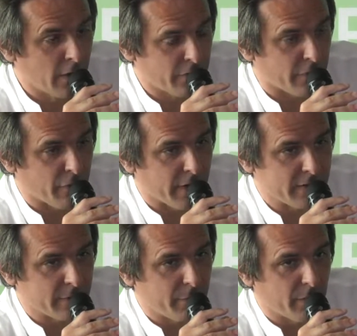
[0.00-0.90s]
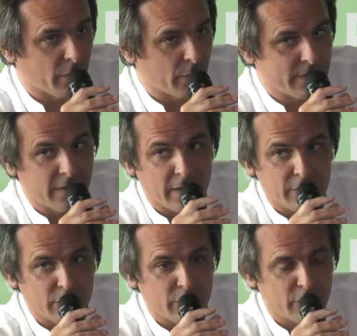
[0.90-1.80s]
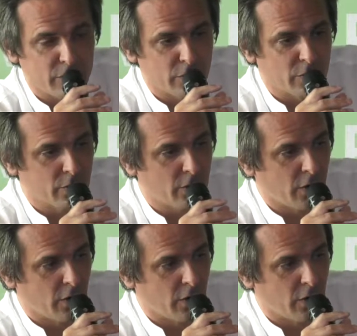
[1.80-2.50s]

So, for example, we start, you know, to